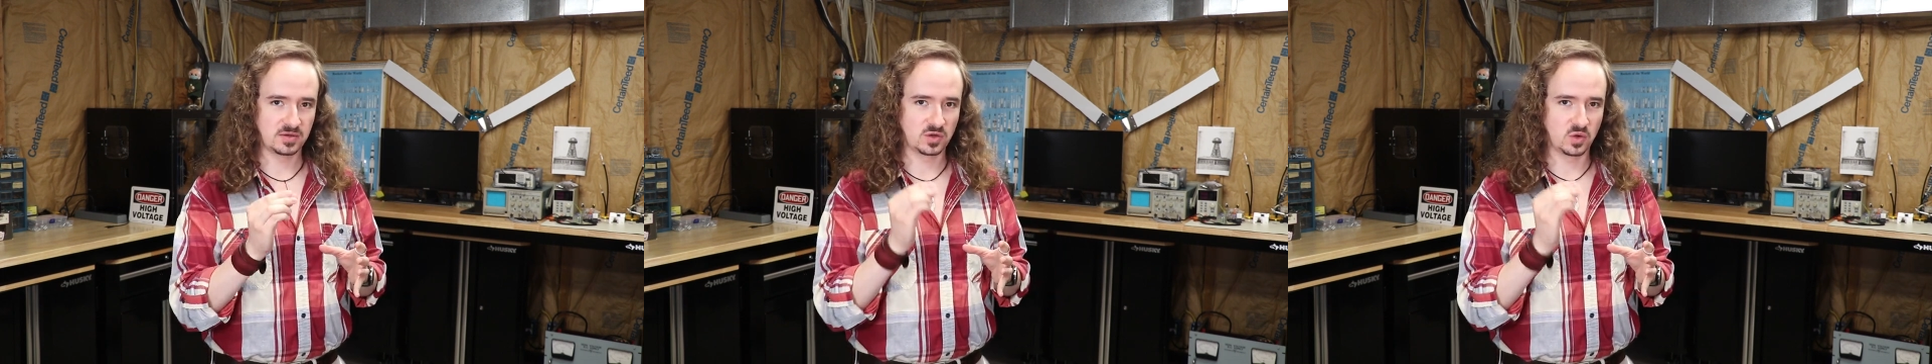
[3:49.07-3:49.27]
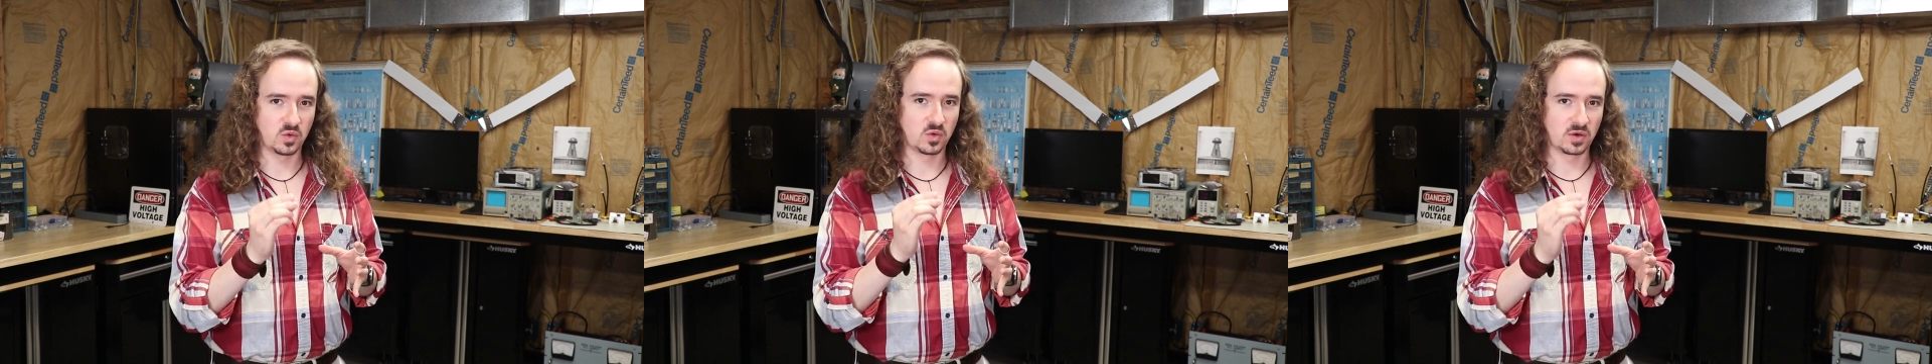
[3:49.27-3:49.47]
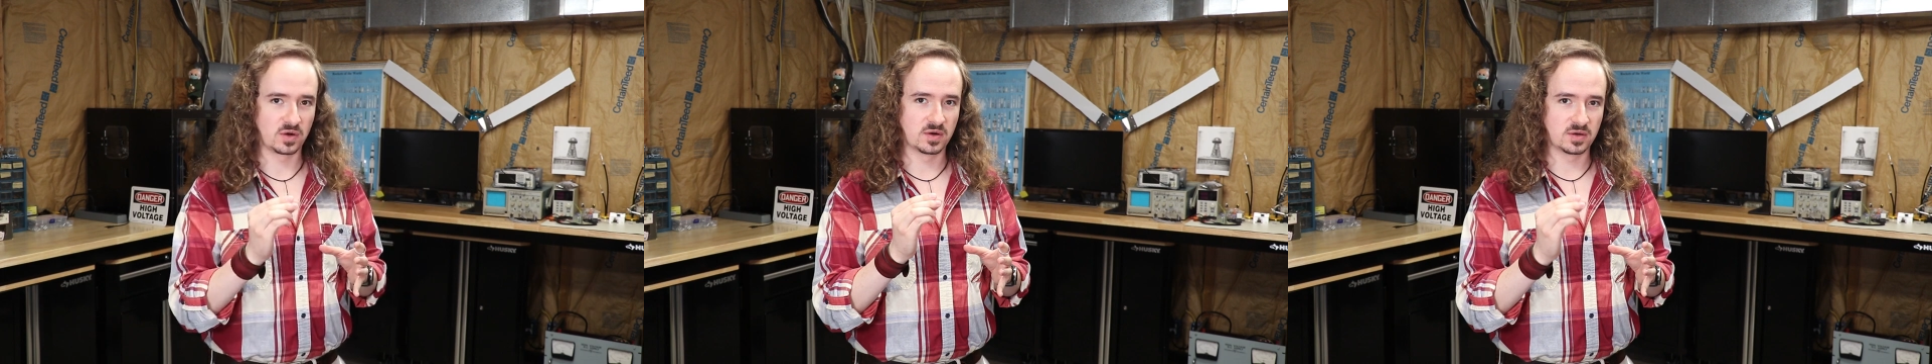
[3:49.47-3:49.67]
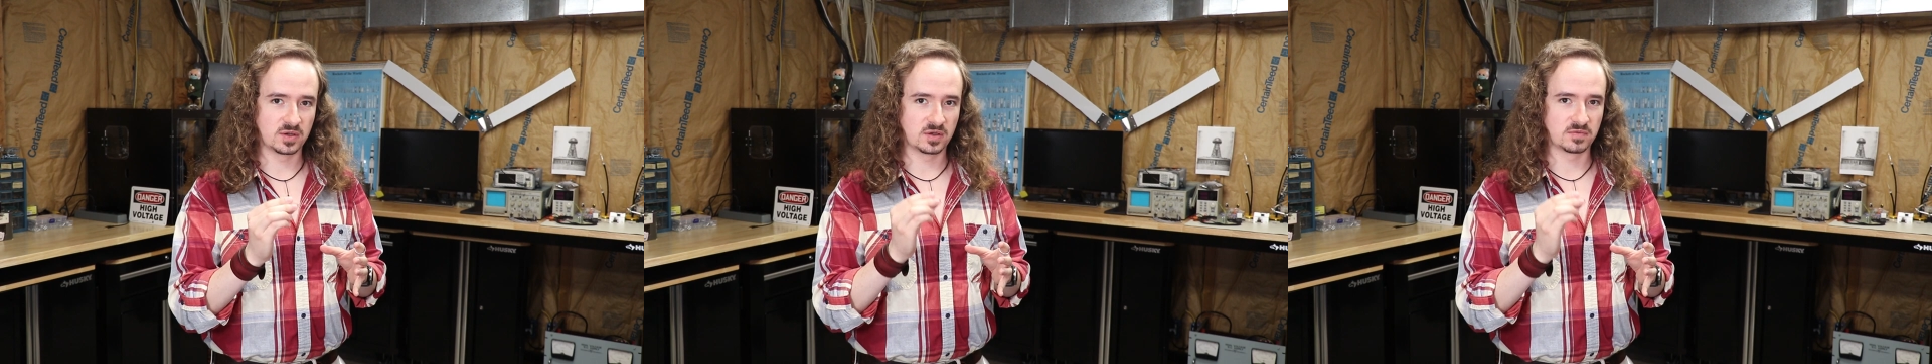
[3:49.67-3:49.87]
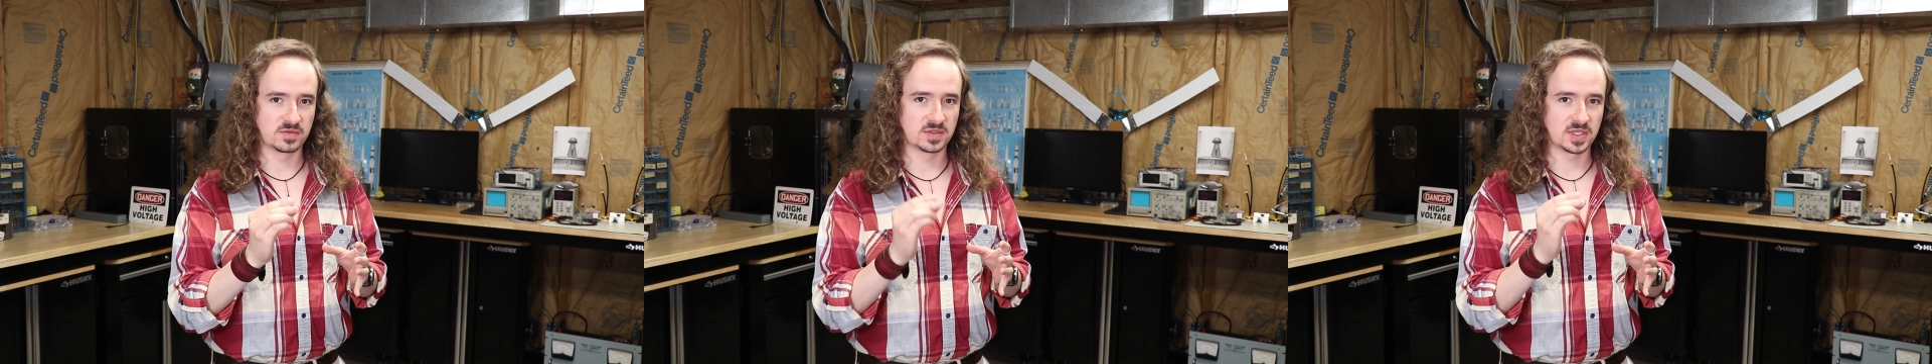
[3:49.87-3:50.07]
core
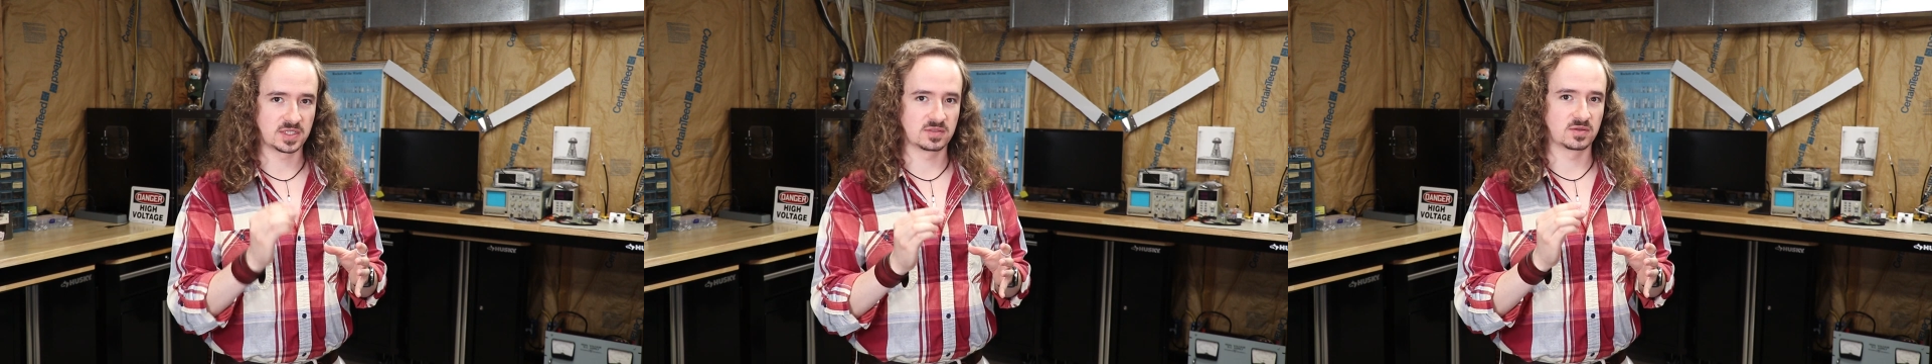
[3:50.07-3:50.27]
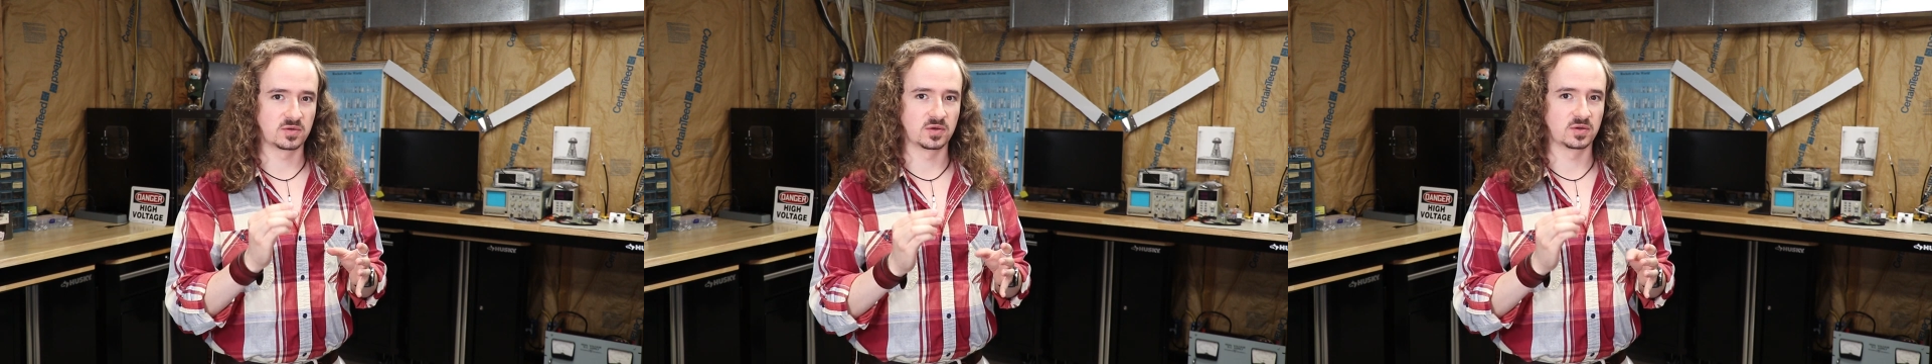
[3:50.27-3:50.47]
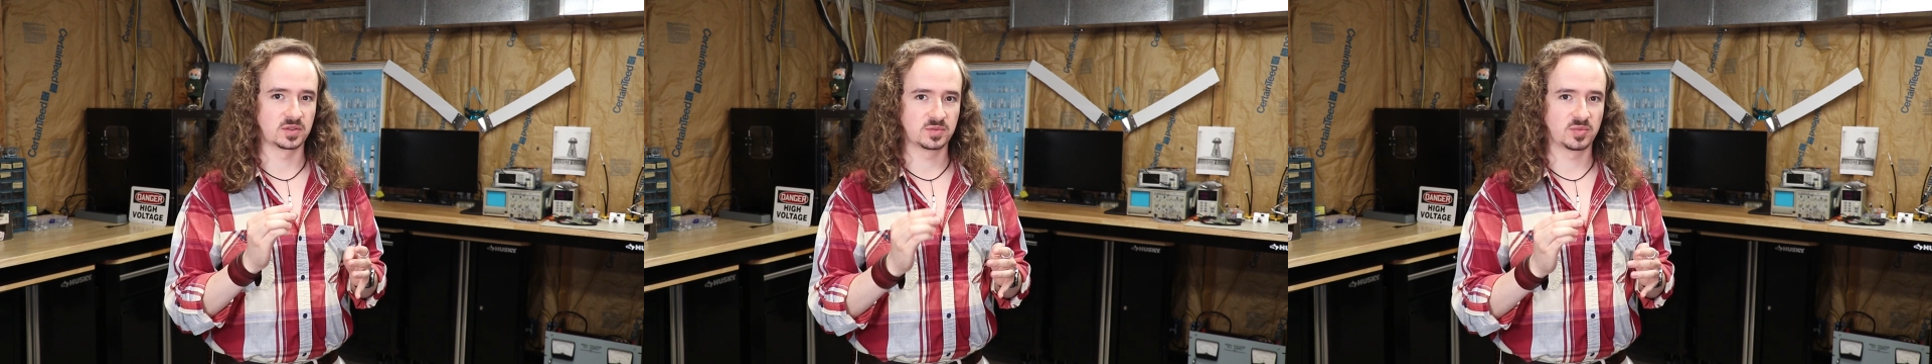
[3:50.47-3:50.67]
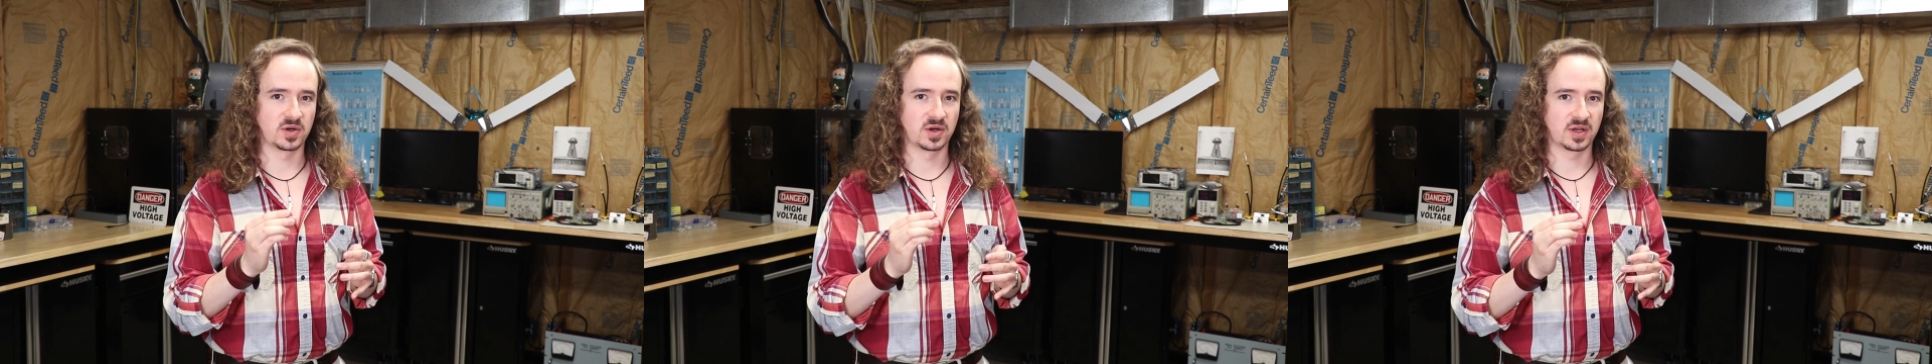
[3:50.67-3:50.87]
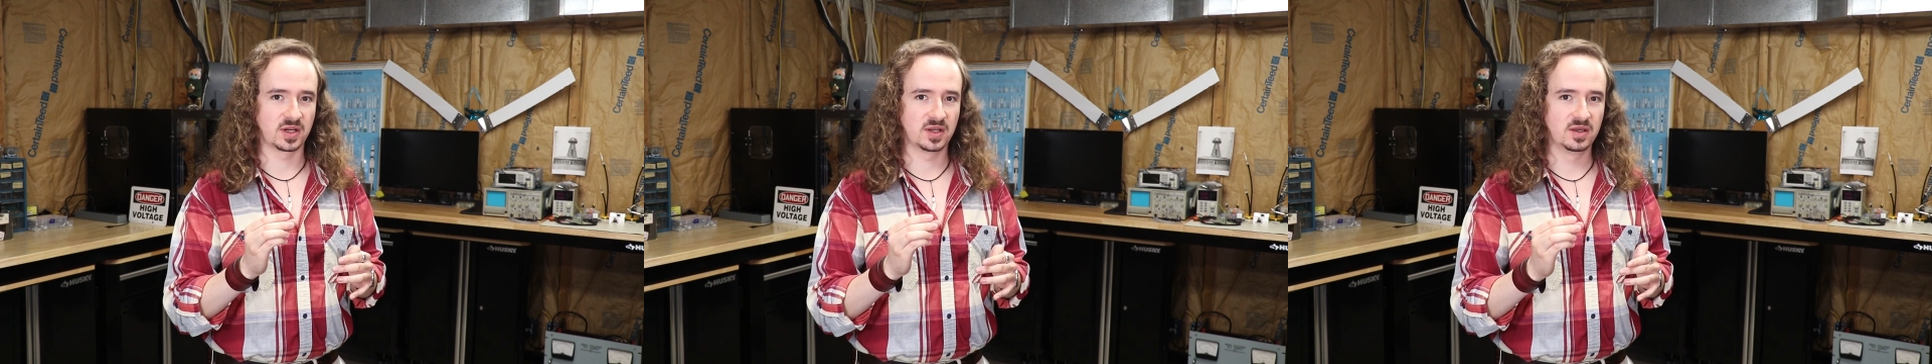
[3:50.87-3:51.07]
of the Tesla coil
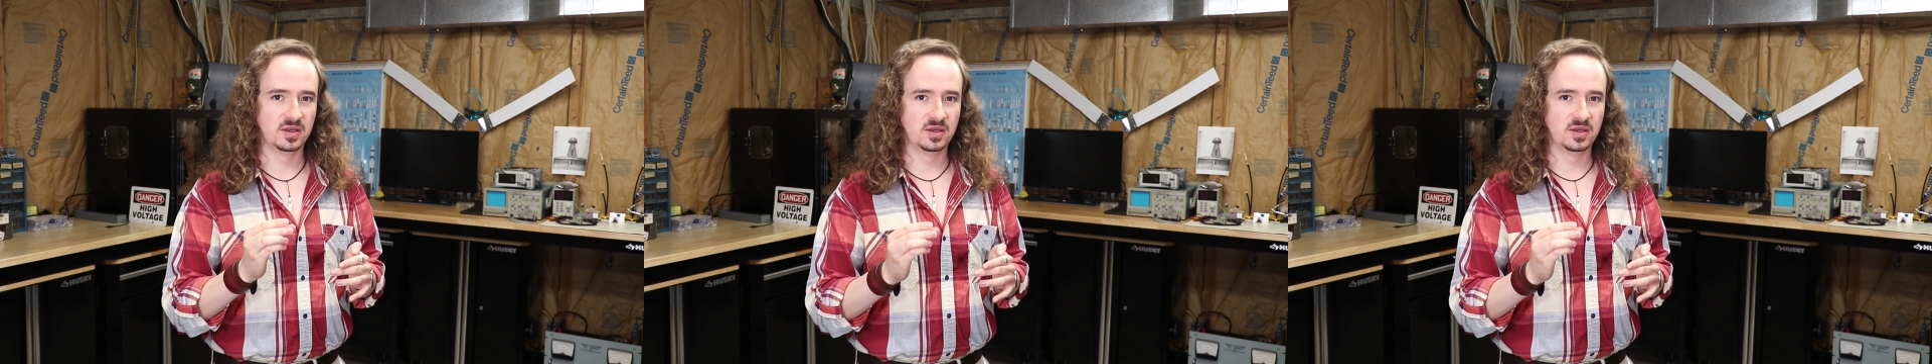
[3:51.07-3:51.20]
spark.